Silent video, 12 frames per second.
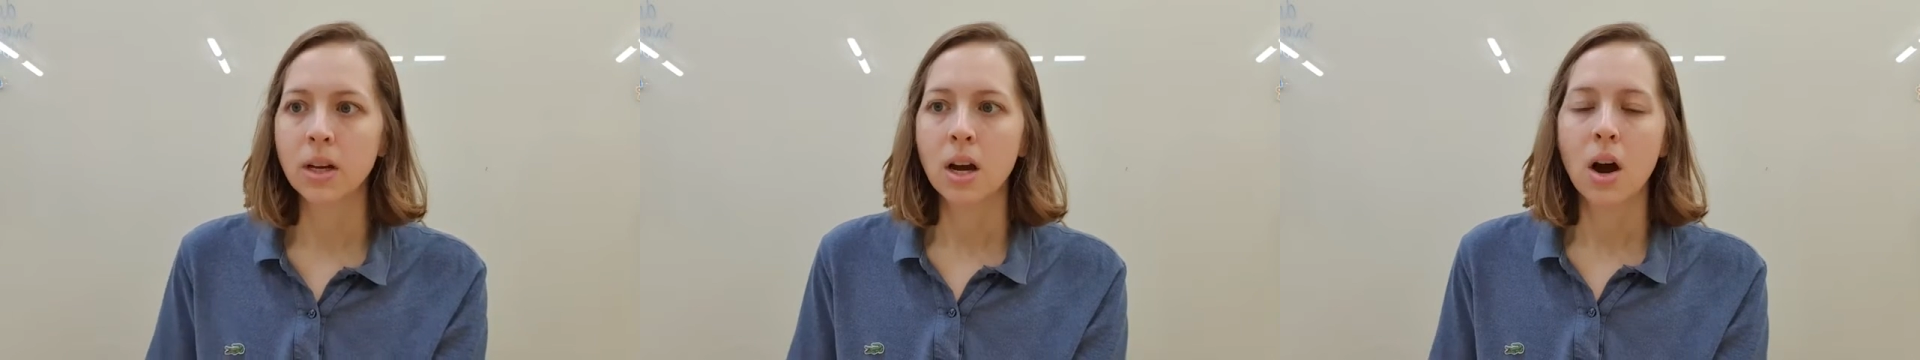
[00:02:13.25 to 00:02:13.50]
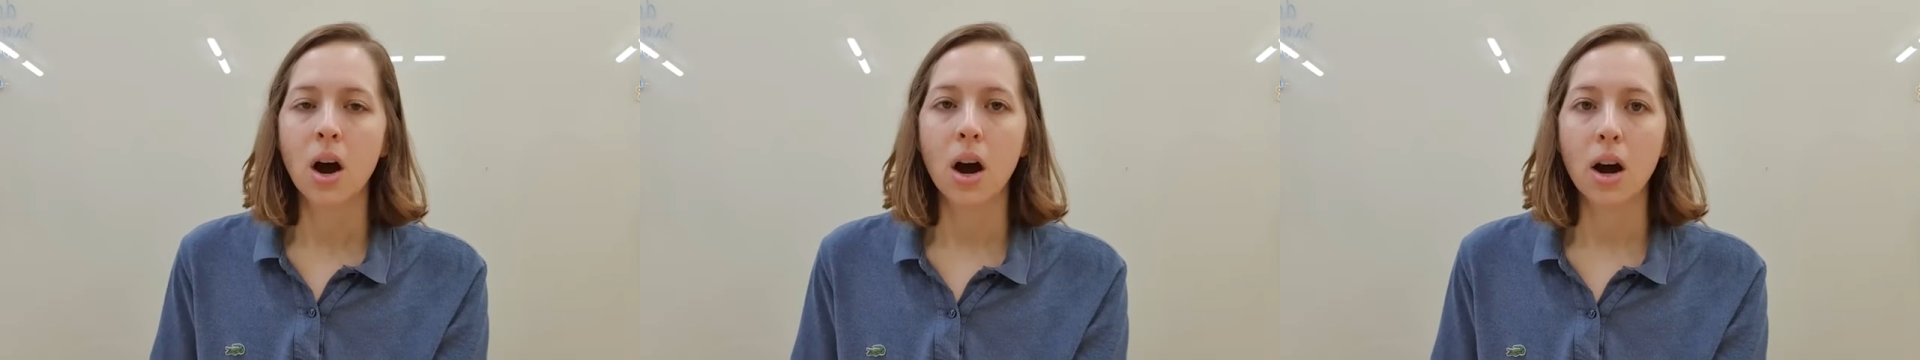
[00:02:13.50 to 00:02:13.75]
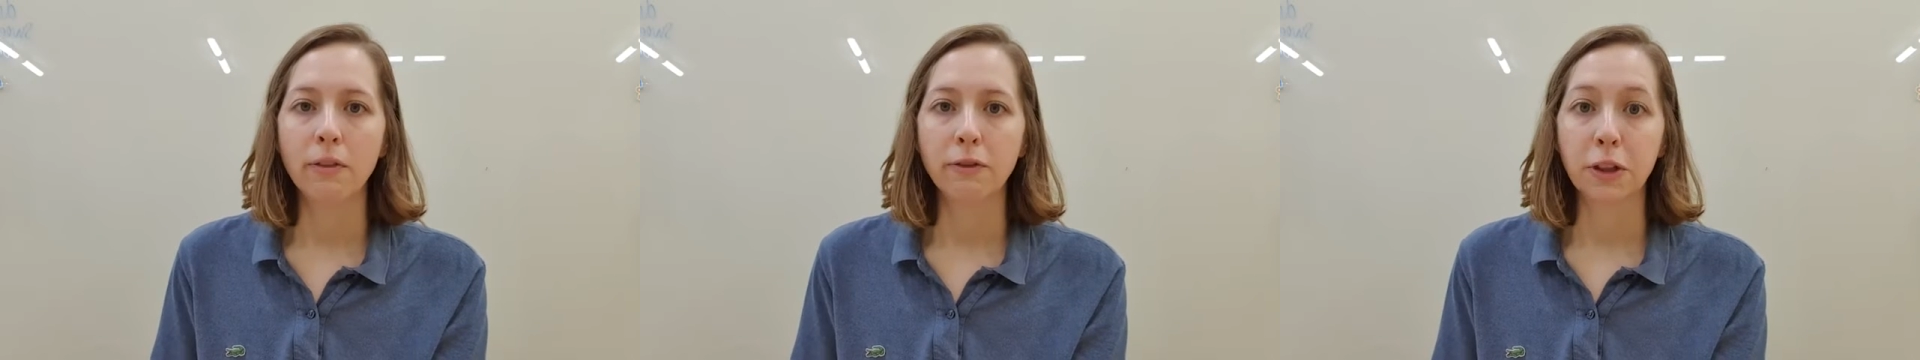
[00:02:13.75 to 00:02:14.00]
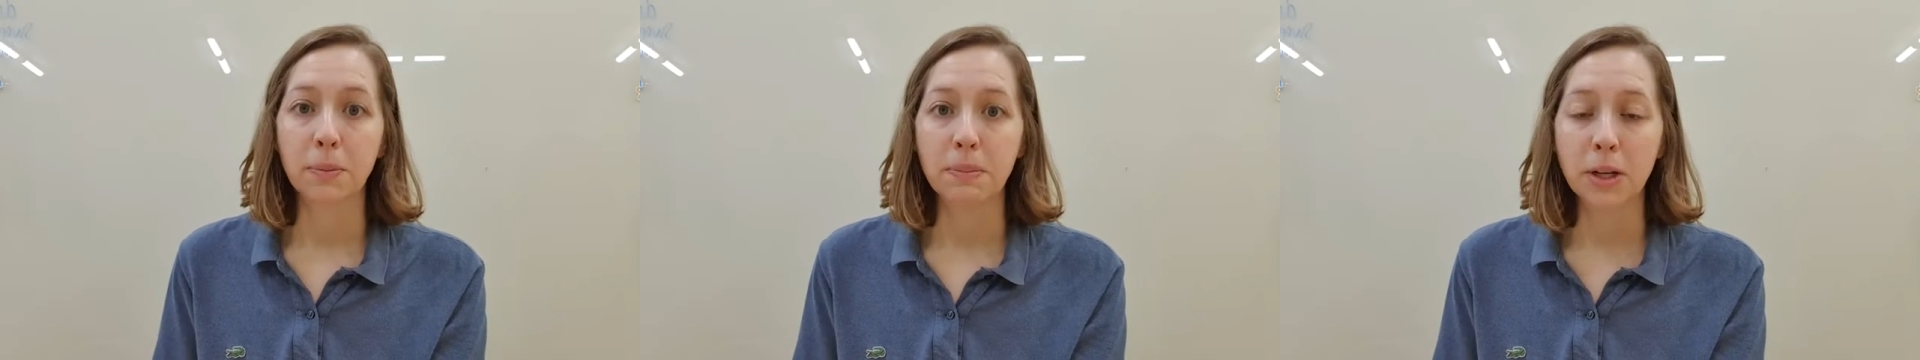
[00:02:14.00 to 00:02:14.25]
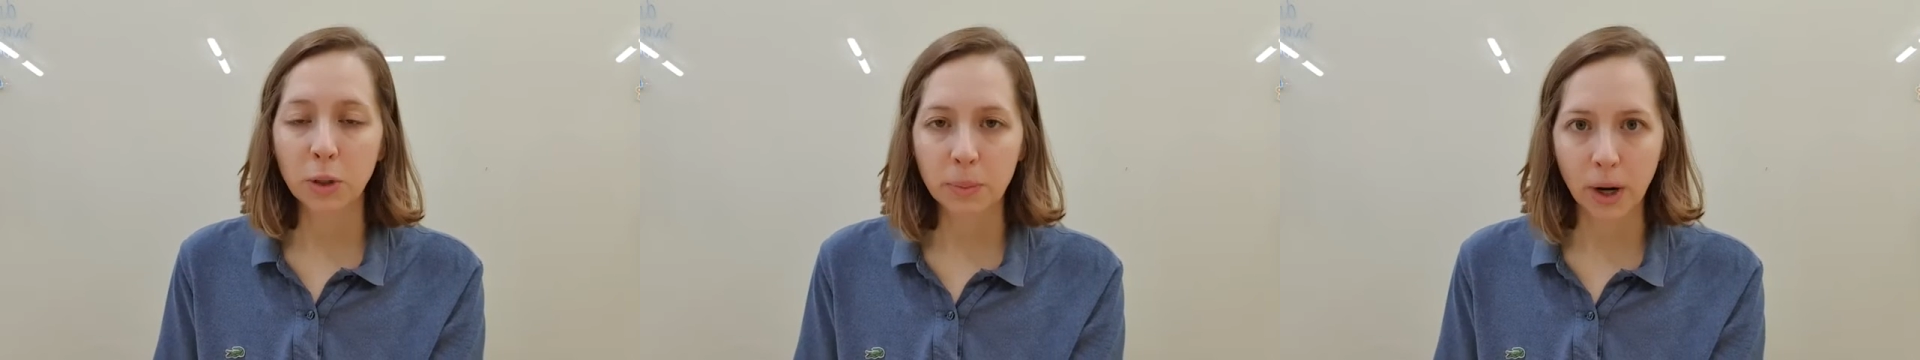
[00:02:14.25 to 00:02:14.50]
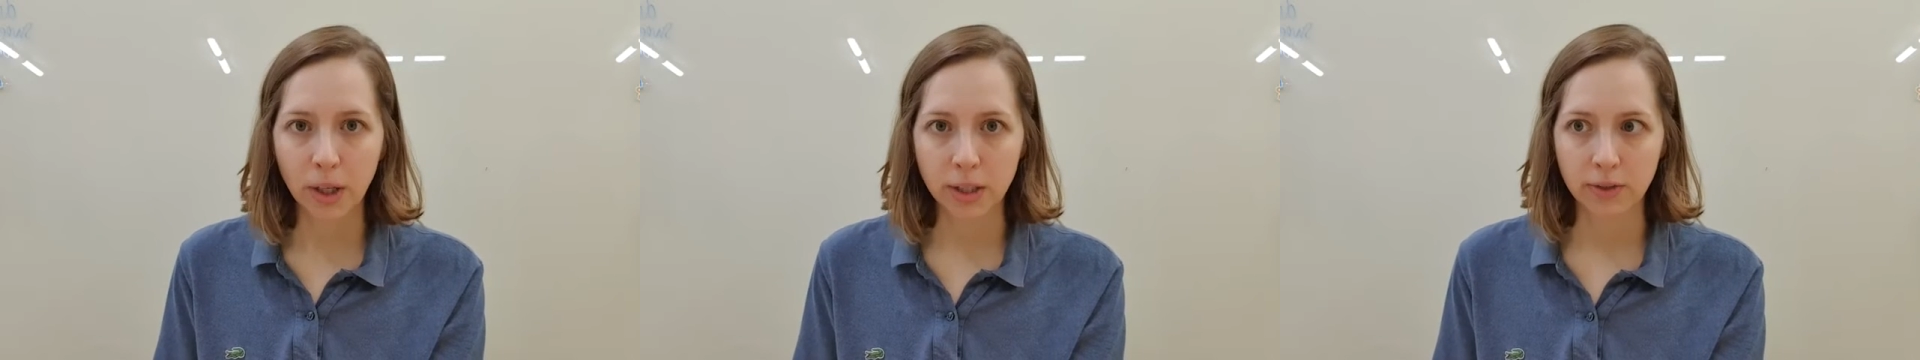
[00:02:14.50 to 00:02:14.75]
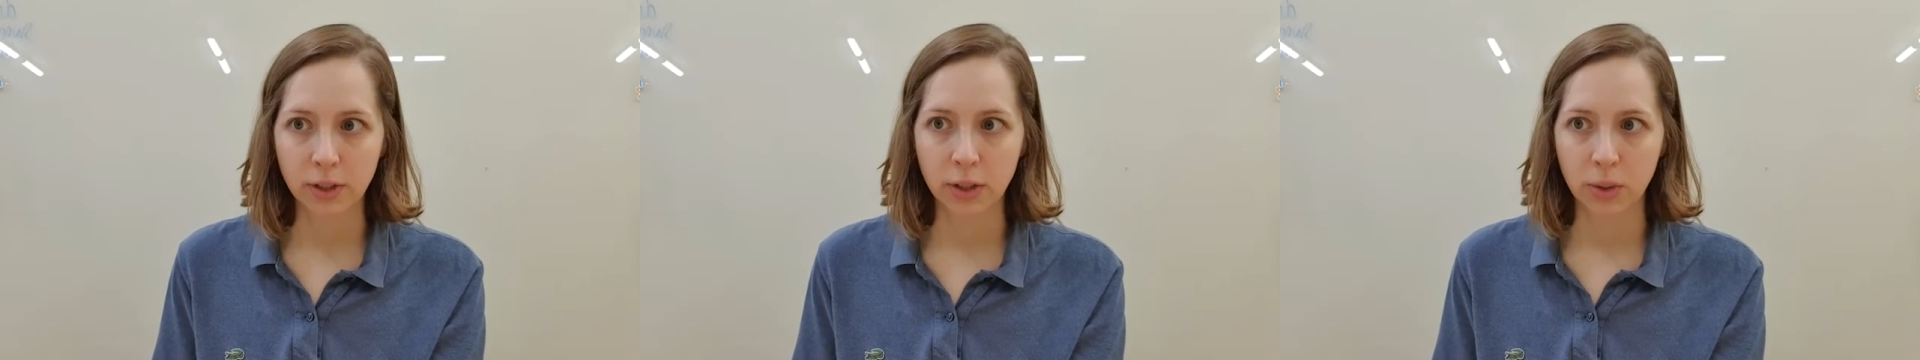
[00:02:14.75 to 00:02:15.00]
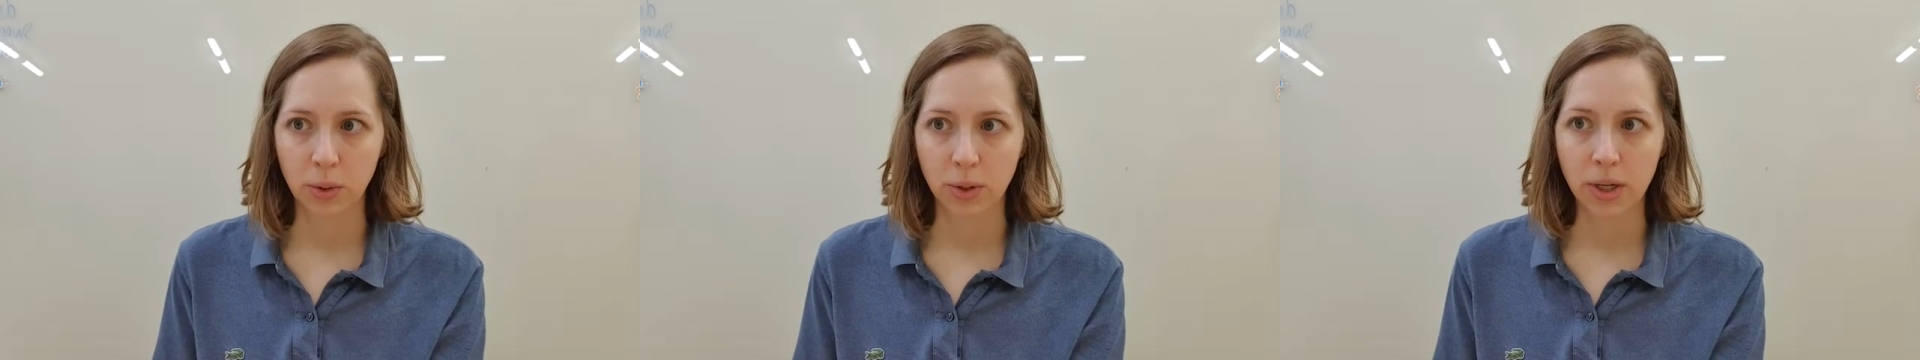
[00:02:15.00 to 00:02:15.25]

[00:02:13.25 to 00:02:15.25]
For the middle parts of a story,